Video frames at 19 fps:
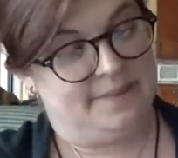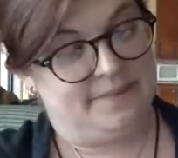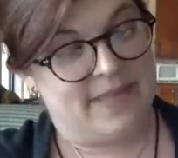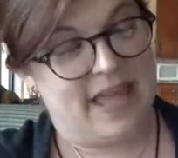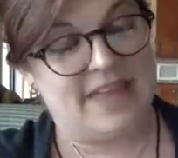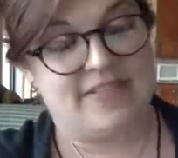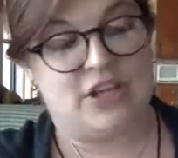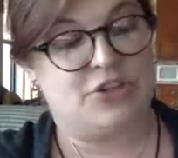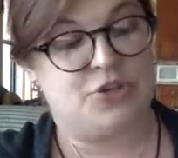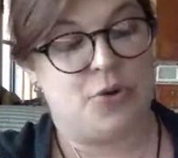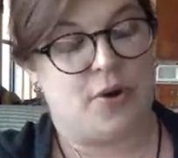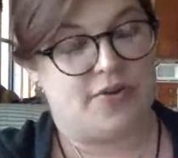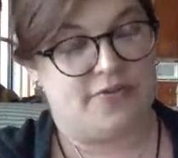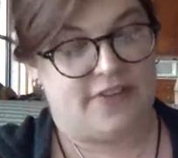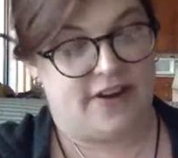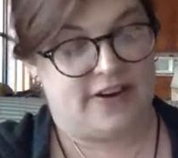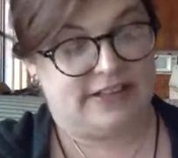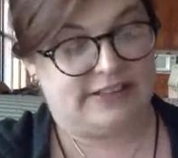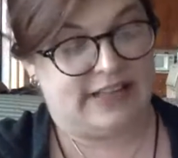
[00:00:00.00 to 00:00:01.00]
And that you are
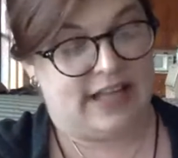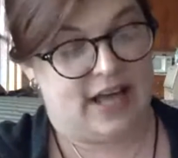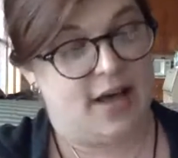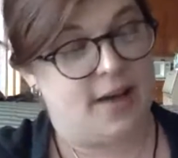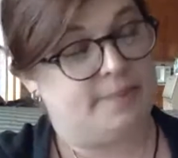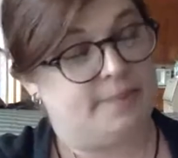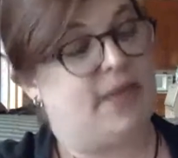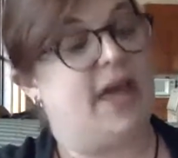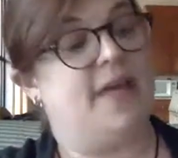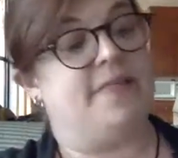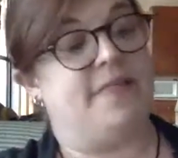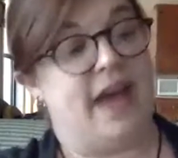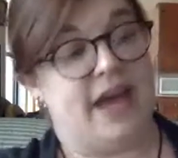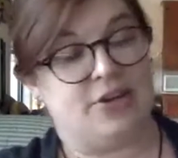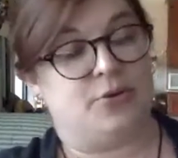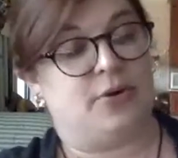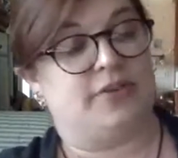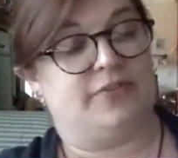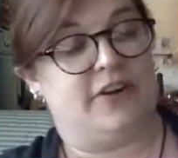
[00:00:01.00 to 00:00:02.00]
very
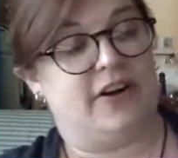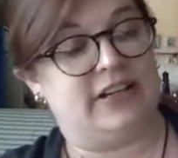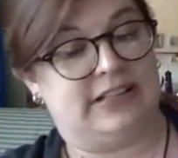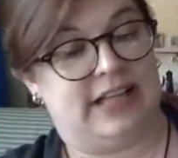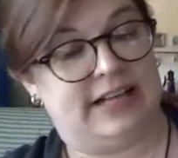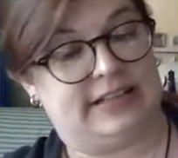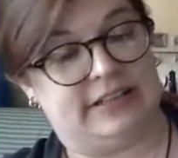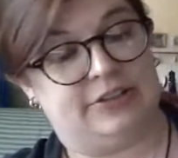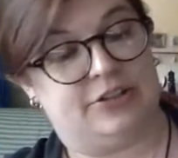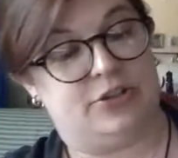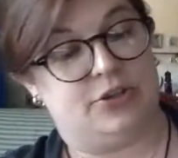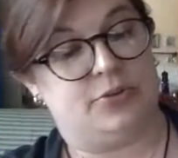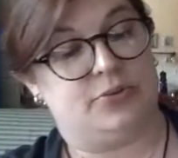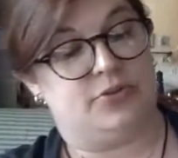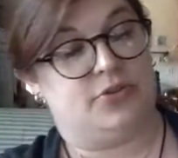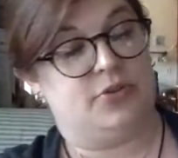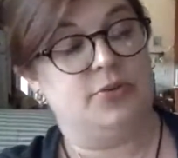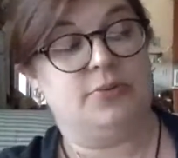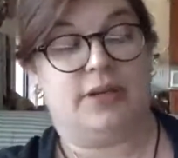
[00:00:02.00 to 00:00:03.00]
likely to do
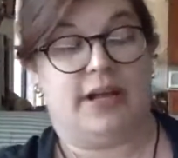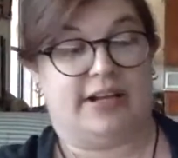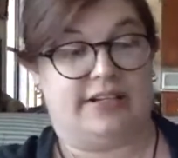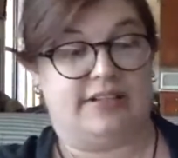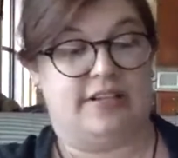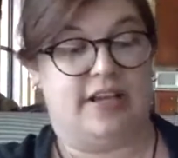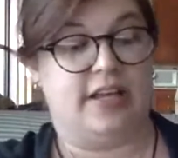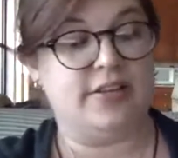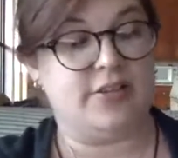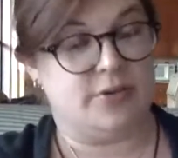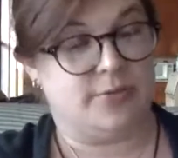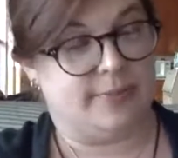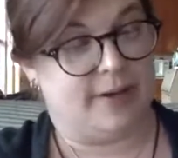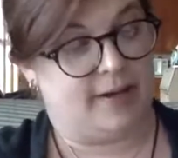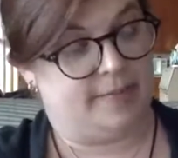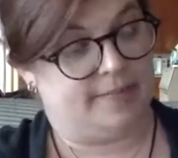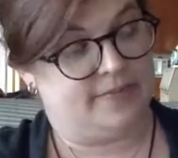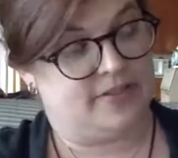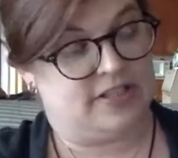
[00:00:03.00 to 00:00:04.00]
soon, I can tell you,
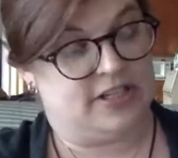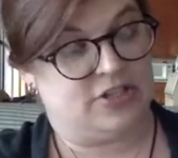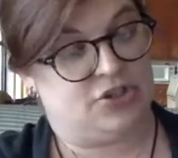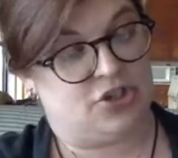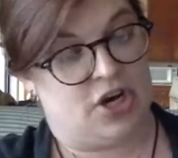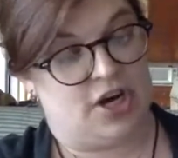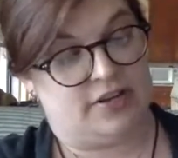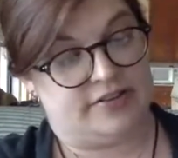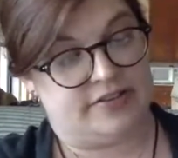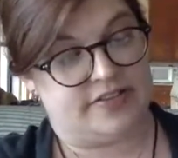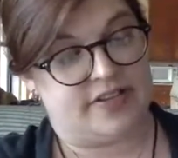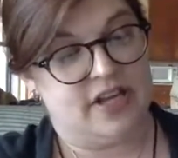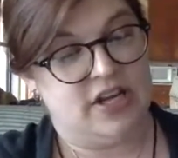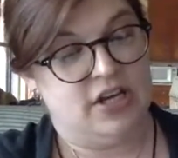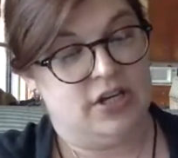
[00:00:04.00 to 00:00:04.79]
Mum, said Charles,